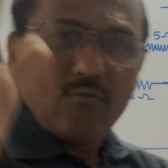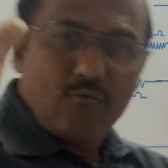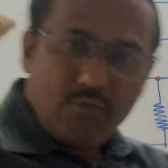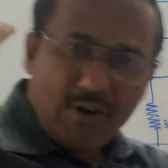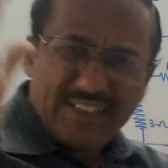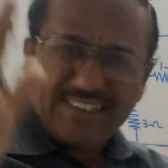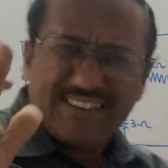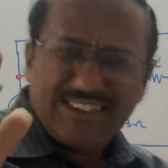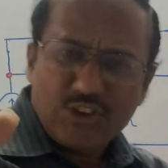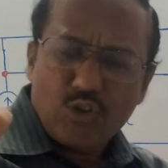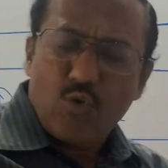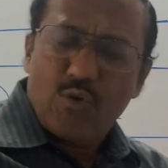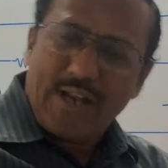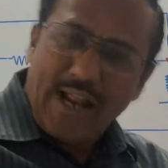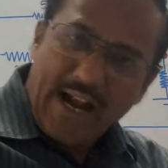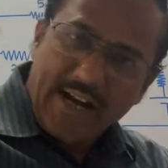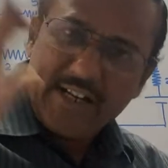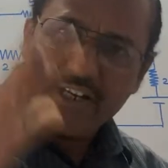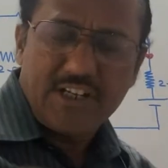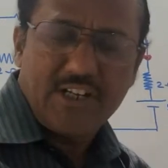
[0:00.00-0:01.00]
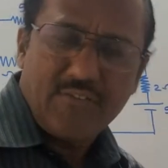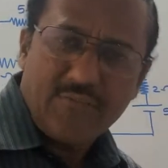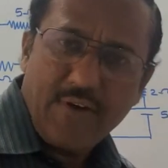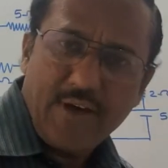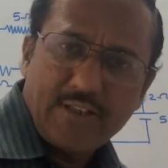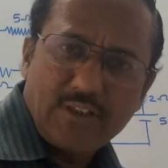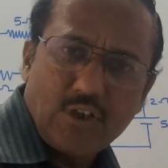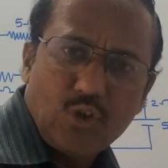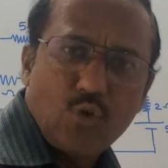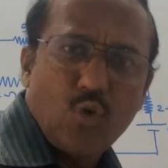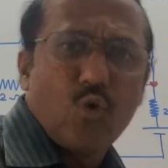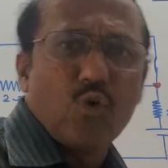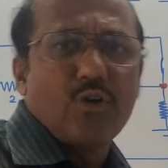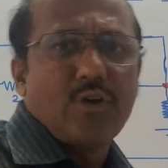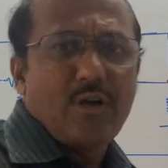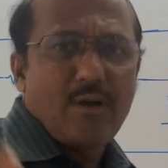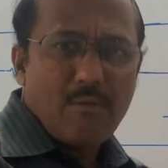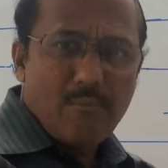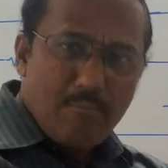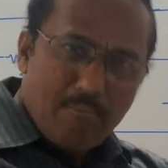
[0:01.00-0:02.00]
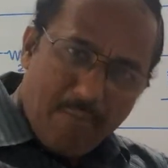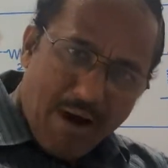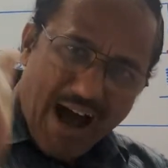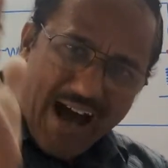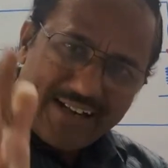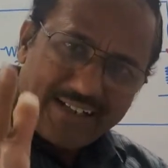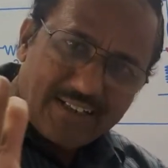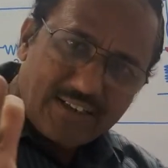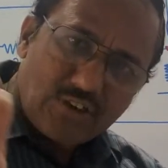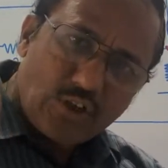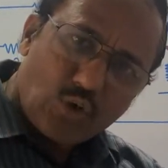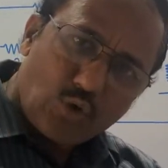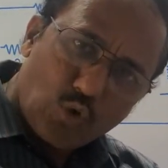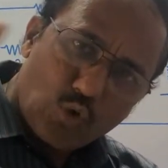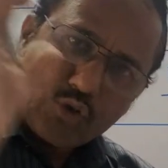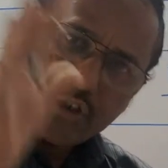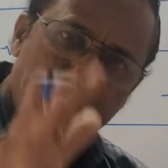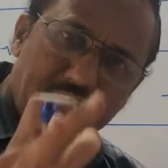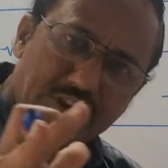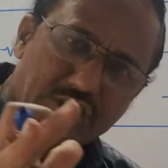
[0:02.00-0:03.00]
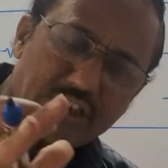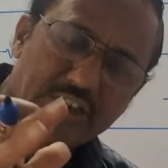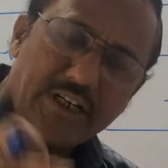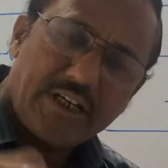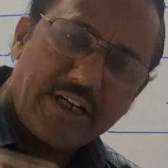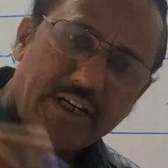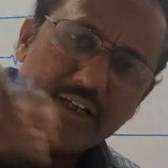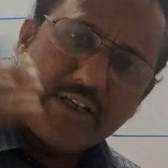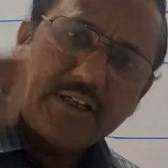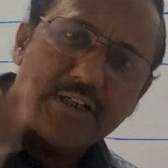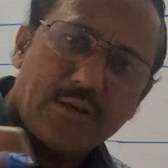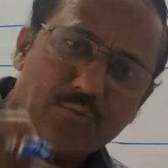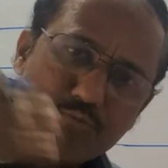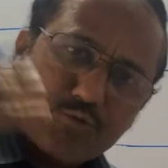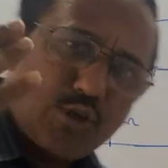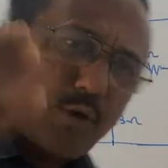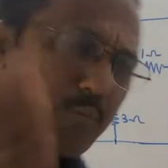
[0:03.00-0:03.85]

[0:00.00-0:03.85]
Once you will identify the node, mark the notation in terms